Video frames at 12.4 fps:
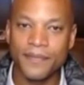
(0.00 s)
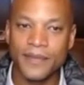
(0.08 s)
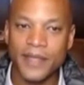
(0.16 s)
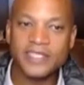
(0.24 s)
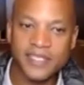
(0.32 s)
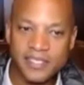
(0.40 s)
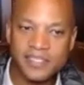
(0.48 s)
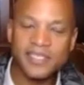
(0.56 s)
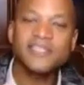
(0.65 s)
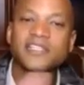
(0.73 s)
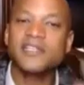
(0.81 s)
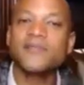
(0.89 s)
It's a
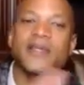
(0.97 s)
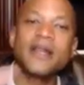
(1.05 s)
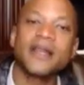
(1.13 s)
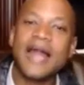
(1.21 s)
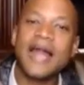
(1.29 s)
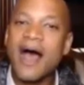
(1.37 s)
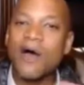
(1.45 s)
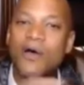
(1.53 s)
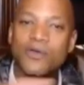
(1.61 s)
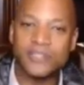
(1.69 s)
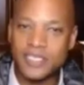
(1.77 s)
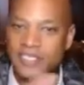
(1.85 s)
system that
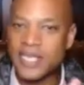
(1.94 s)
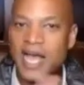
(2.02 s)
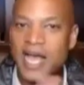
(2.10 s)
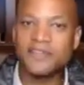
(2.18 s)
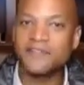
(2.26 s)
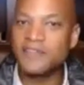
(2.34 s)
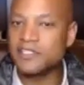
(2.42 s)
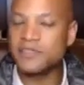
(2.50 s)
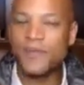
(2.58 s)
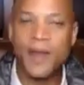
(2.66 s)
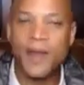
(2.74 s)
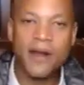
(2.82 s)
allows these kinds of
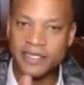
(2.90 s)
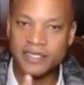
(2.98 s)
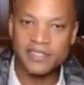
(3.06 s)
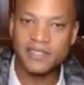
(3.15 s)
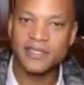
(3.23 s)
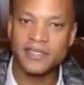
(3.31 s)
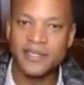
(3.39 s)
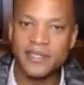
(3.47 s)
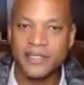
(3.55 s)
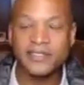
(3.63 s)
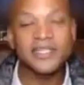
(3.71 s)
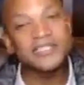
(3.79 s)
disparities
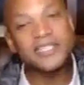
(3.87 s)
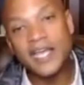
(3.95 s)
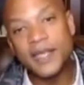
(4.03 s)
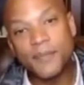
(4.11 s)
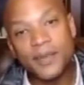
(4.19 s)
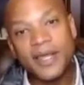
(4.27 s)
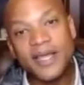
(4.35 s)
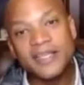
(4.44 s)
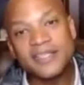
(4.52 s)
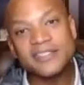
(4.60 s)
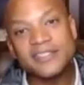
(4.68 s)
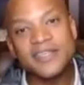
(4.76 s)
to take
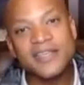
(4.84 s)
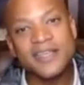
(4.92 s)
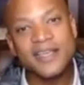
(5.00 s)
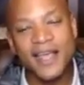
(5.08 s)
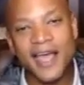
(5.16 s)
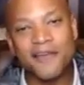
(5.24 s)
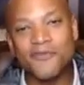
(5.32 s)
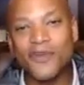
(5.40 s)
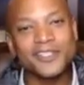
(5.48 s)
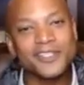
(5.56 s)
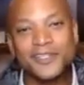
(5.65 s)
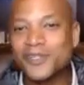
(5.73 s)
place and for
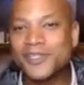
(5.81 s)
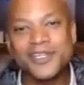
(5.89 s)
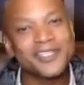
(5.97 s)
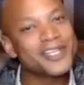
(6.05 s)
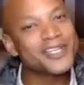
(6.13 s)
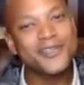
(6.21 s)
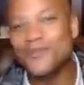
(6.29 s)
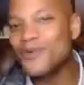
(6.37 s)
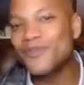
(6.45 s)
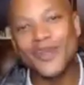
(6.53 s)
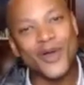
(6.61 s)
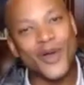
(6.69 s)
us to just continue
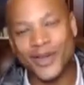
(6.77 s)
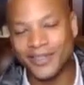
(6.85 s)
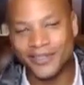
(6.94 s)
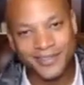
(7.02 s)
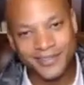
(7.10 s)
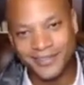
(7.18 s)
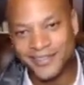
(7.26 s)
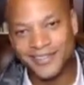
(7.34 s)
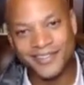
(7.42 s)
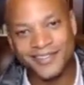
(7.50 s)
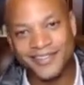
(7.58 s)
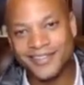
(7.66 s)
moving on,
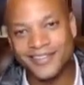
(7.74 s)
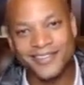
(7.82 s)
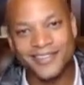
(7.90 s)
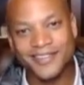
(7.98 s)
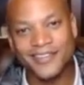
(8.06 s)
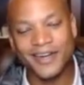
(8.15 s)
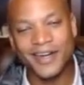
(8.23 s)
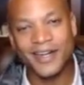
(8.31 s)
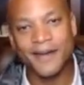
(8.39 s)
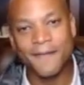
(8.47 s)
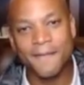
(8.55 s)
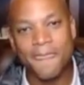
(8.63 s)

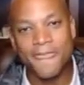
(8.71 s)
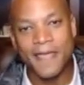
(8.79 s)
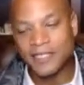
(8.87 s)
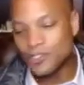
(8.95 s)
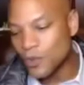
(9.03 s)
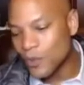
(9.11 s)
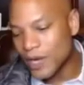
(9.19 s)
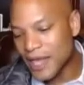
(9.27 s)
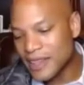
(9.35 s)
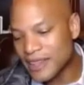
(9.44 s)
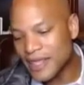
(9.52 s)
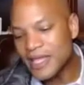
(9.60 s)
right? And so when I
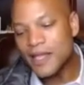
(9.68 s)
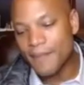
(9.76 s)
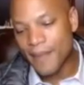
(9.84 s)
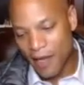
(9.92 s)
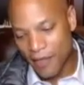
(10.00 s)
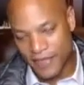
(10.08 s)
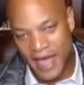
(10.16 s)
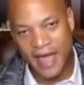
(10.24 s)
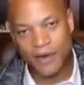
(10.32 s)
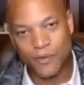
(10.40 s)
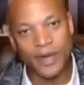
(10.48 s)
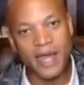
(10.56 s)
think about
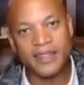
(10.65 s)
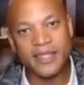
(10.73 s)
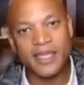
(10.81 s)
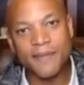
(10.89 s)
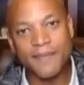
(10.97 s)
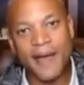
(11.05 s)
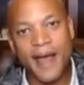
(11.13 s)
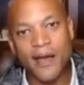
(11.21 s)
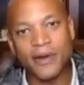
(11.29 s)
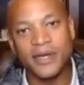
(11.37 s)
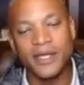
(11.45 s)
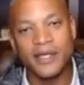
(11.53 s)
that, when I think
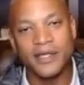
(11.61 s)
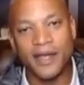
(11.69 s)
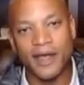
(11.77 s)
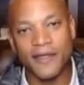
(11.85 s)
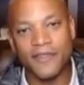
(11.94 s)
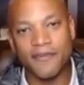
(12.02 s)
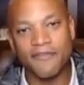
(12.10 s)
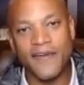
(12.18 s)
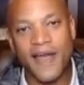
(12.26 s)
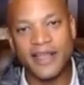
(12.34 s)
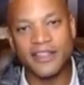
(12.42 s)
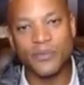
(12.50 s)
about the
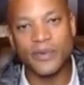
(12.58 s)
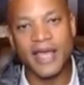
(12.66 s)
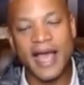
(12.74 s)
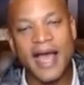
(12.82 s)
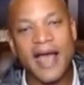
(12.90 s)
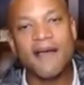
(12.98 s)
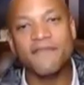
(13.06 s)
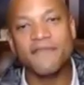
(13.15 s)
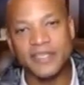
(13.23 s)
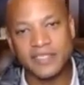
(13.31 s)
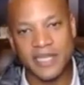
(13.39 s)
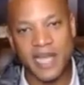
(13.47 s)
fact that we have
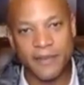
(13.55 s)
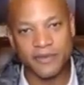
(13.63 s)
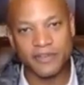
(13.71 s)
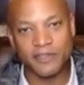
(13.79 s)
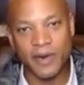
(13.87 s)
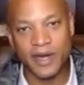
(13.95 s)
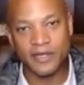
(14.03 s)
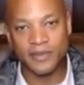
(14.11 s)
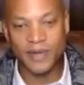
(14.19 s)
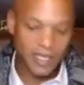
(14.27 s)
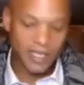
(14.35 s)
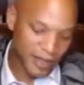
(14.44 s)
these type of disparities, when
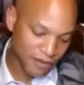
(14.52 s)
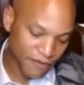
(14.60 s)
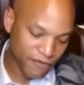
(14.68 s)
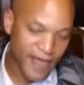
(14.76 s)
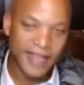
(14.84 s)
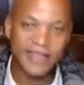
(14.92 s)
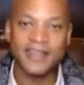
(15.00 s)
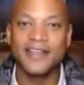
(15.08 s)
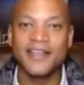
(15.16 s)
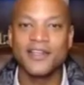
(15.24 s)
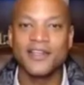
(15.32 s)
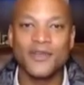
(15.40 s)
I think about the fact that,
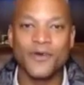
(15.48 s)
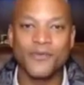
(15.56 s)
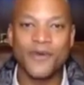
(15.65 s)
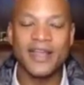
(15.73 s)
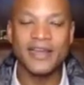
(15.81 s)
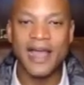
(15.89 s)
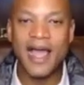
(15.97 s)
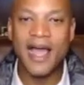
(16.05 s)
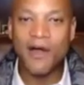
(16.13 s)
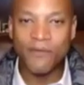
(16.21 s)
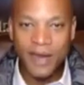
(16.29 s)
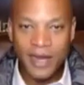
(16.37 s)
right
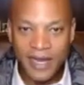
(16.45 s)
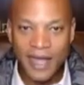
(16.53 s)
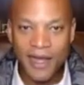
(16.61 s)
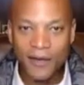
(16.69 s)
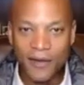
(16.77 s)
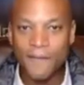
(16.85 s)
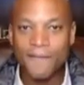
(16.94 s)
now,